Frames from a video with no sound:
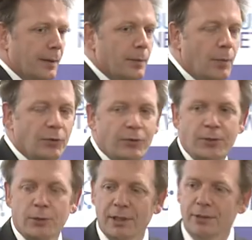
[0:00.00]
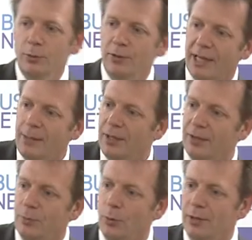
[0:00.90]
Most of you who came here
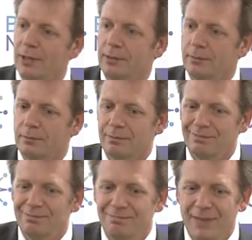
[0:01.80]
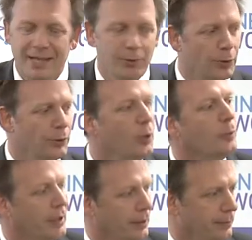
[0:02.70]
this morning may not know
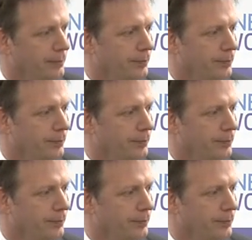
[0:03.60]
me.